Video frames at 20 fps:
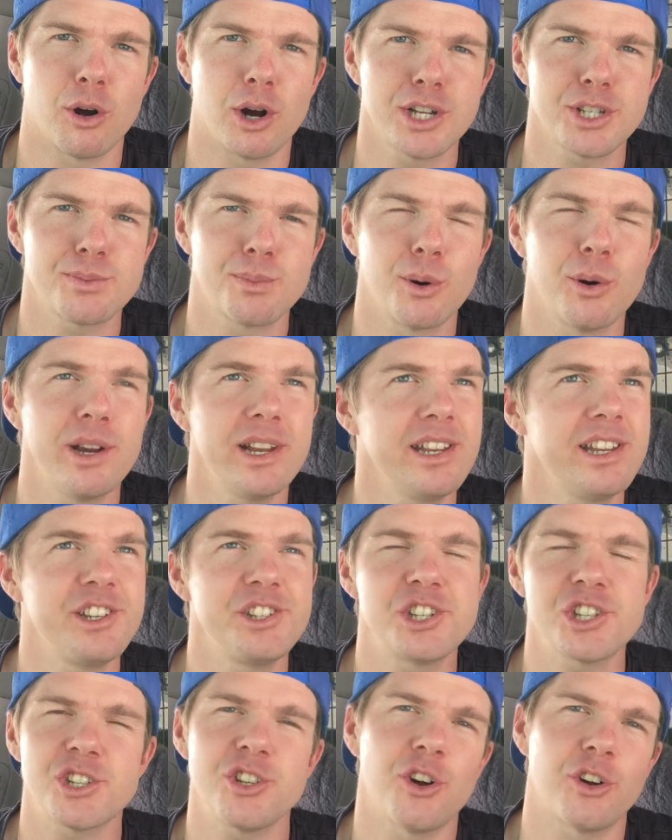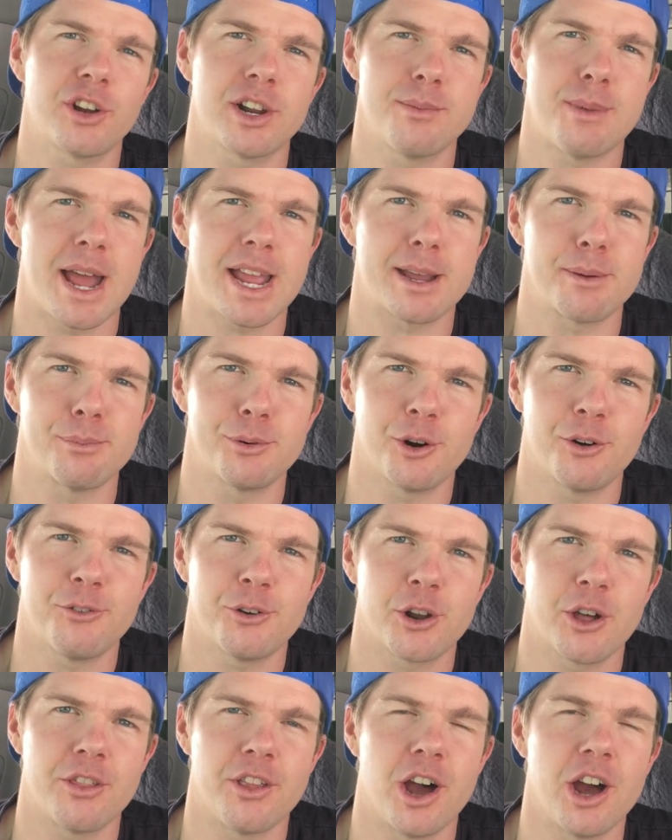price point and you're just not going to make a
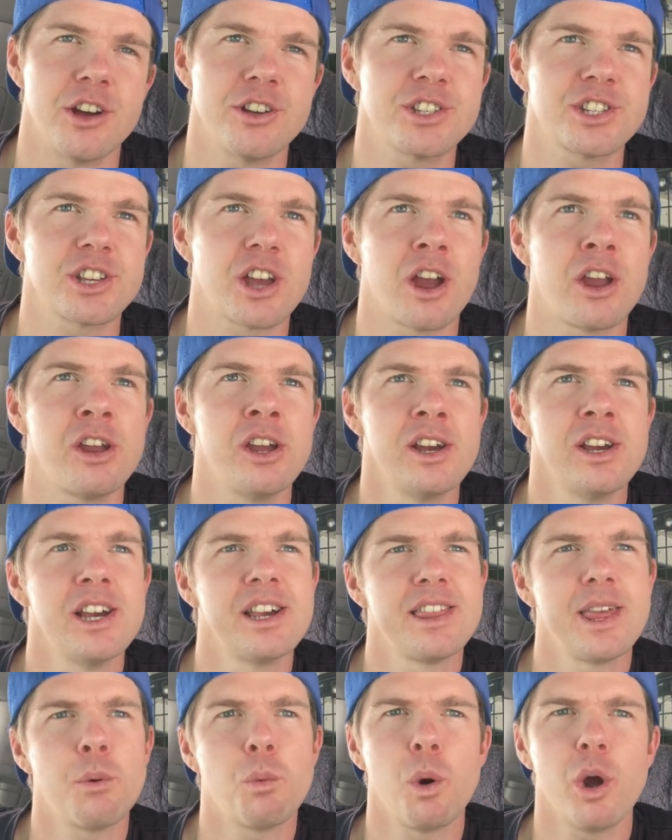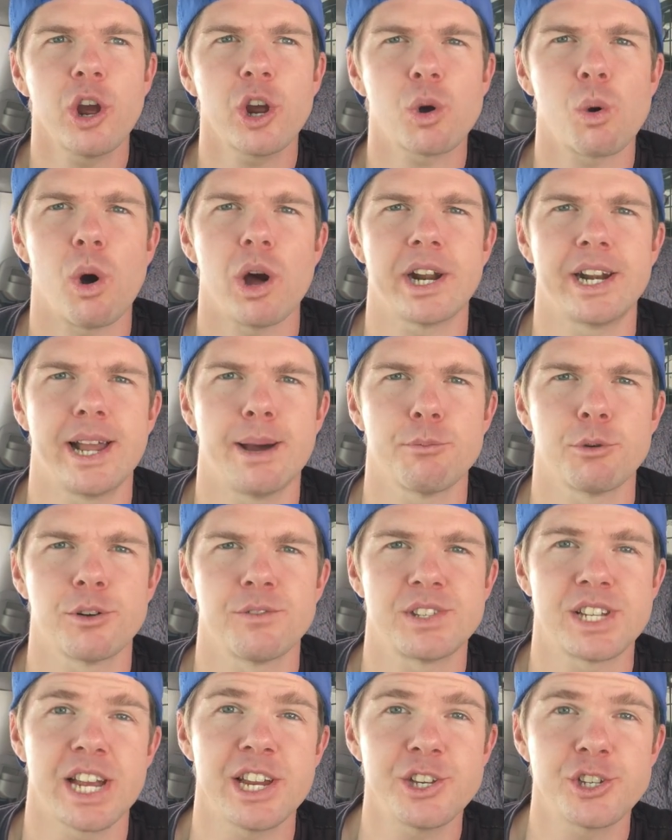profit on those. So there were quite a number
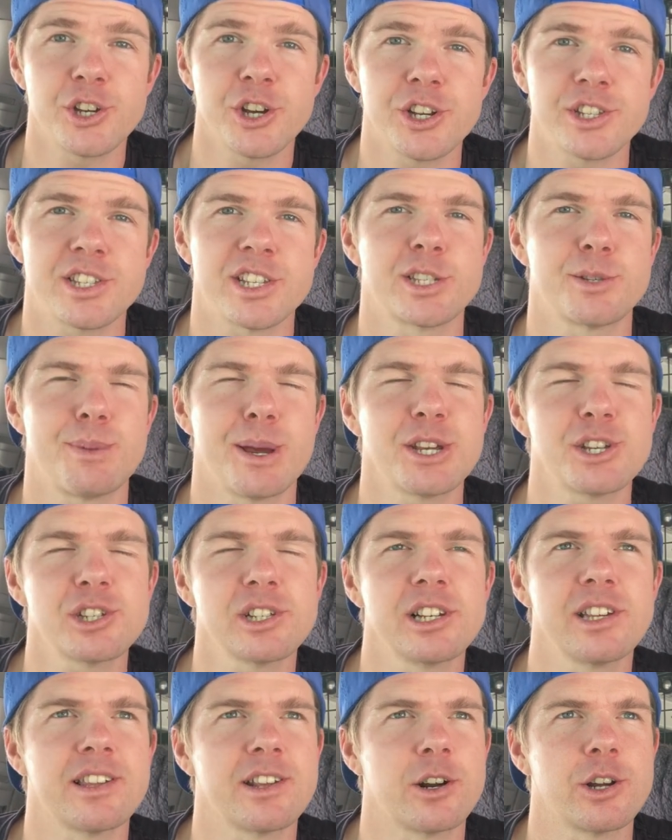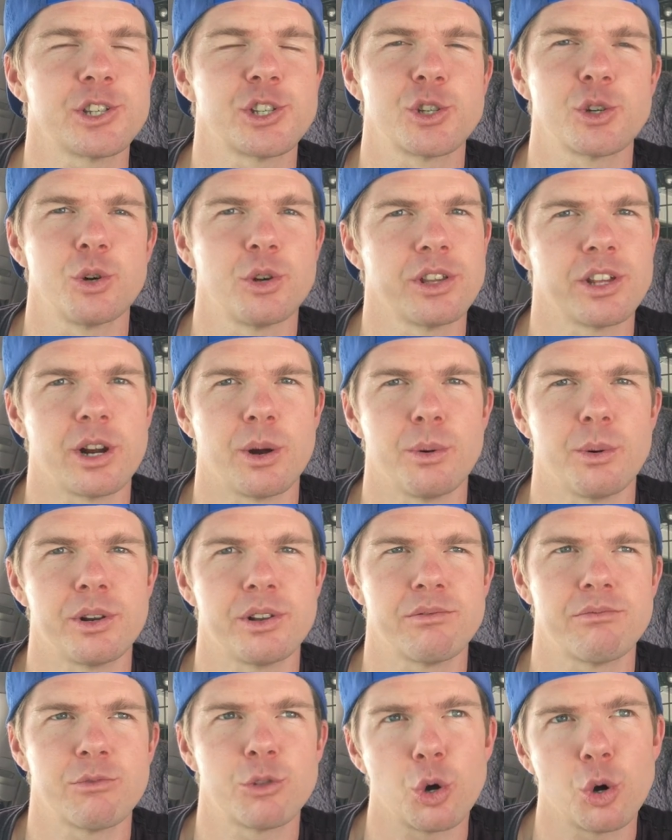of t-shirts especially that I saw that I
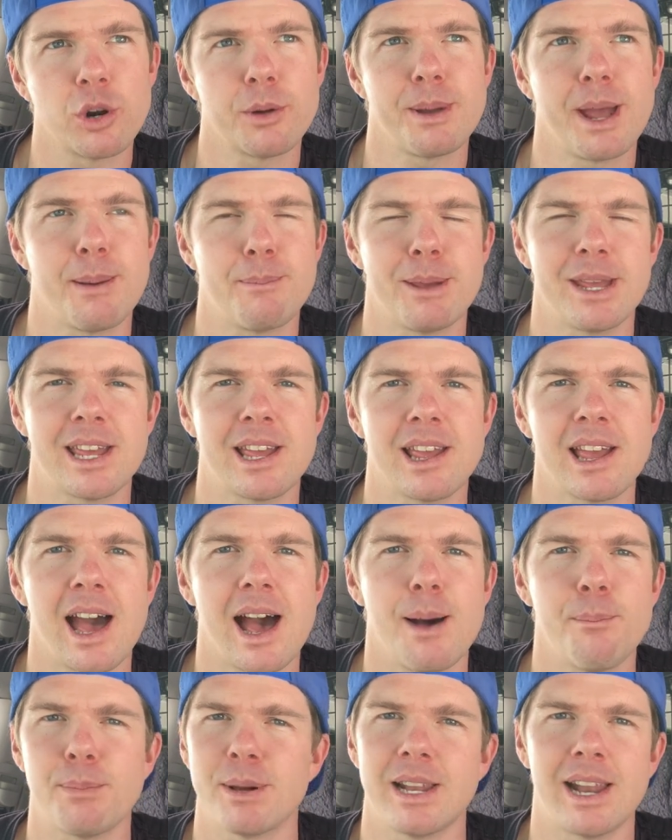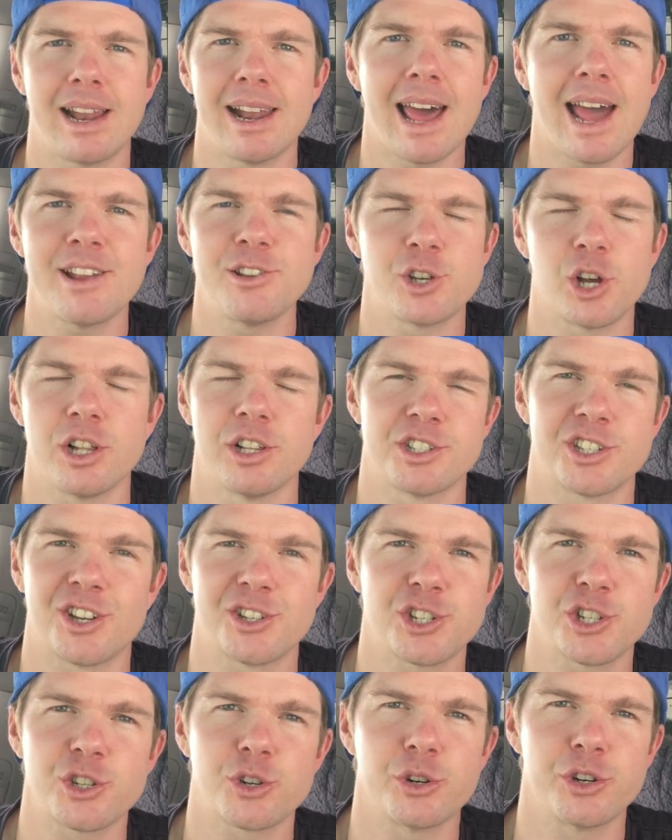would thought about picking up but at $8
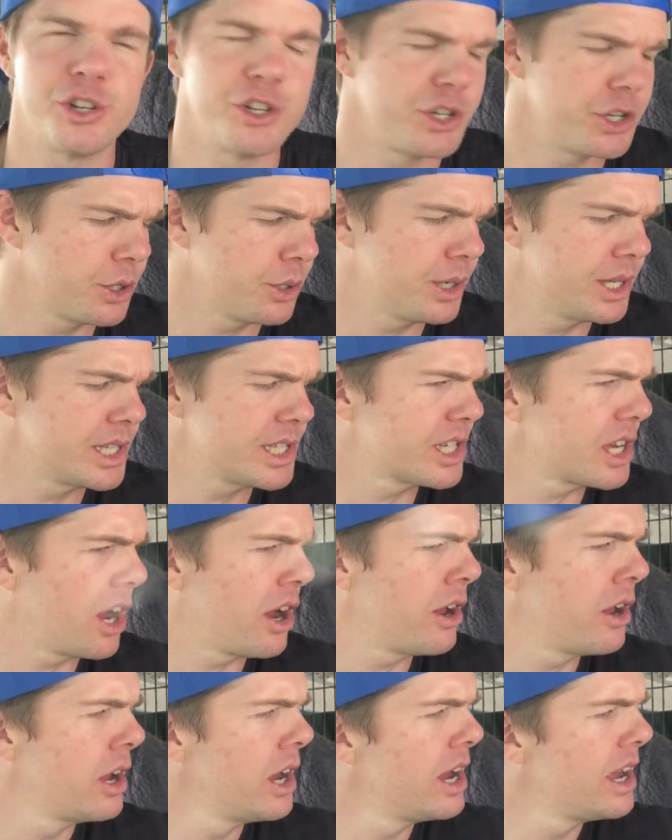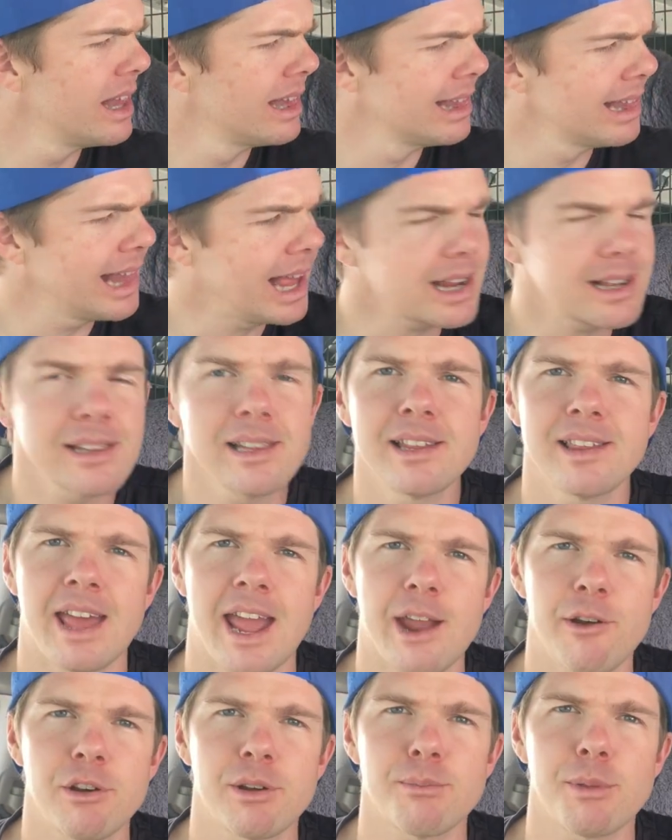I just couldn't do it. So luckily the
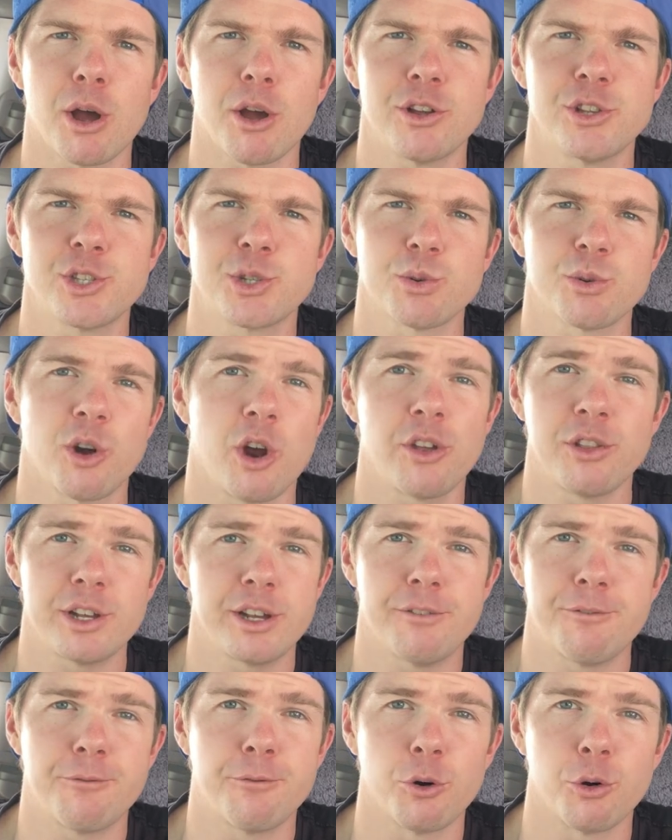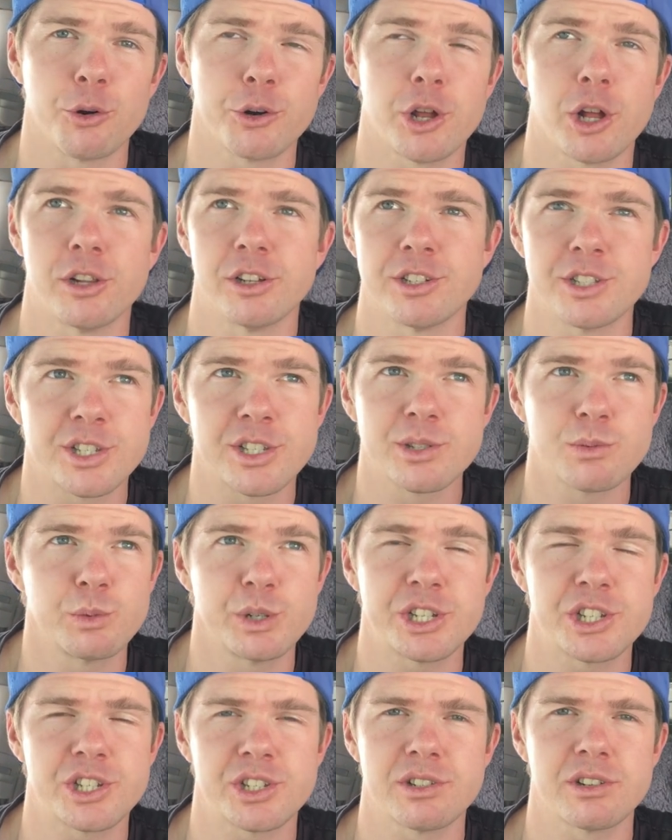herringbones were only at $4
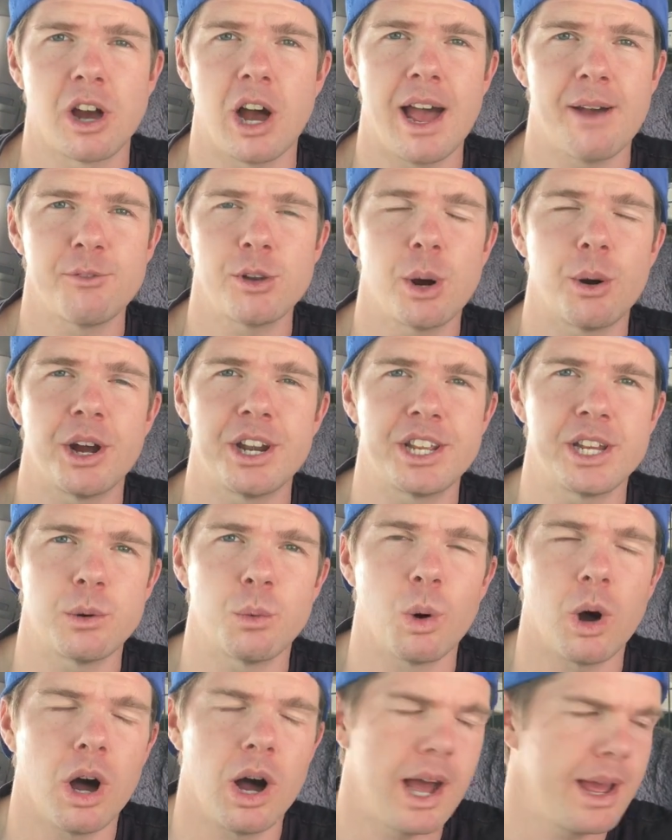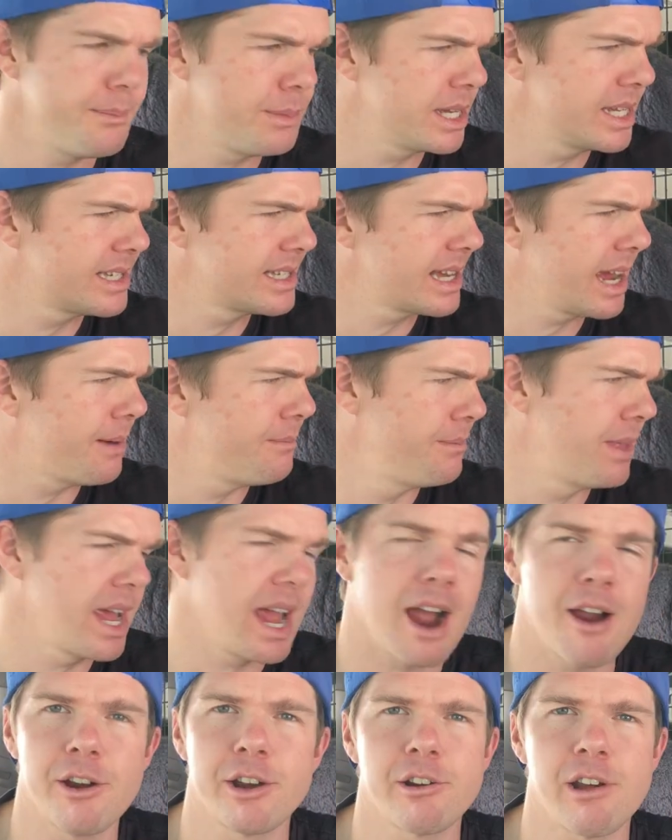which I have no idea why but um,
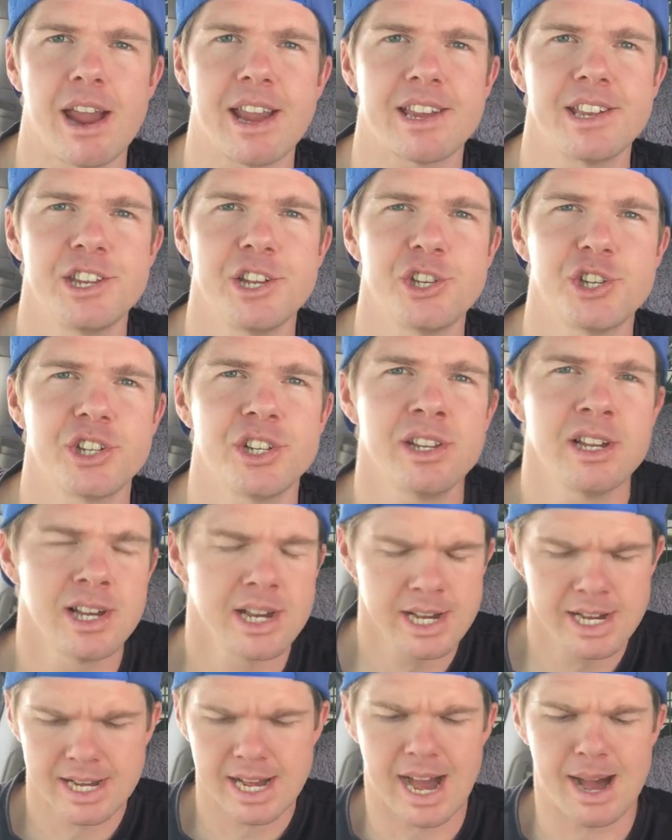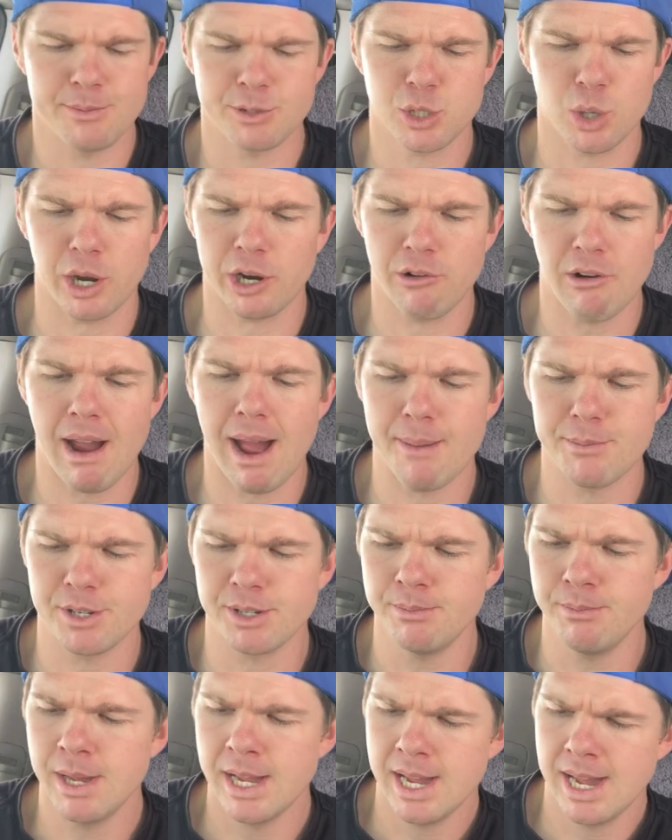they are in great condition. Um, so I grabbed
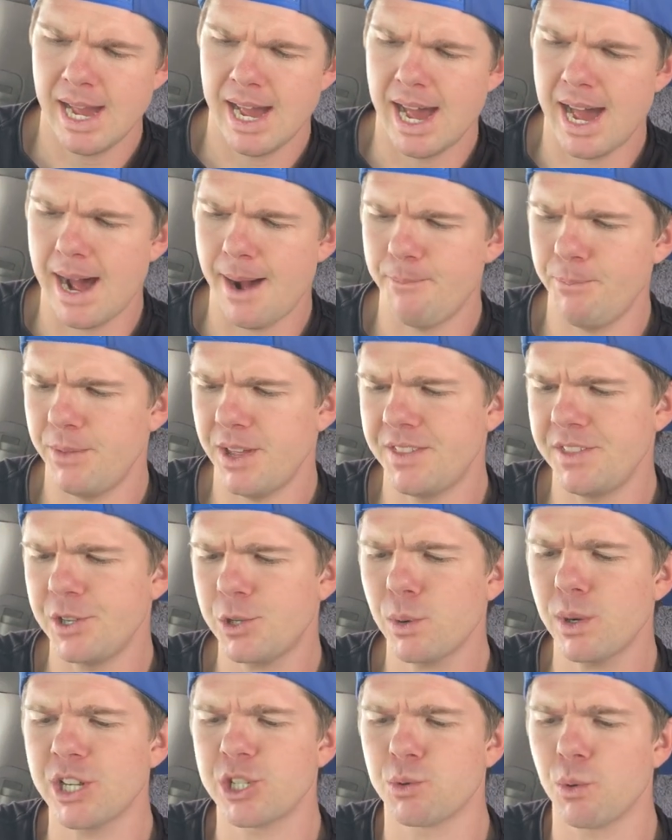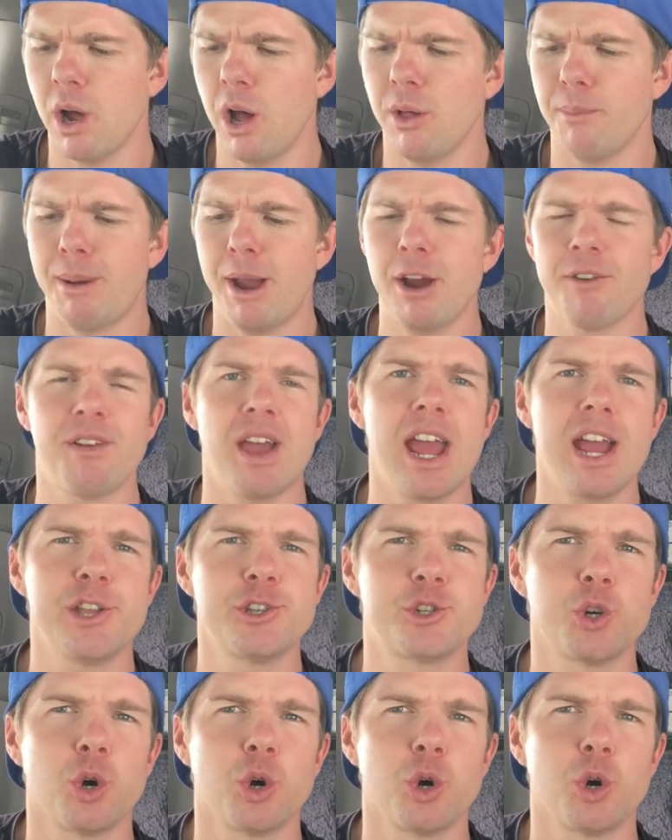them um, and this one as well, a pair of Air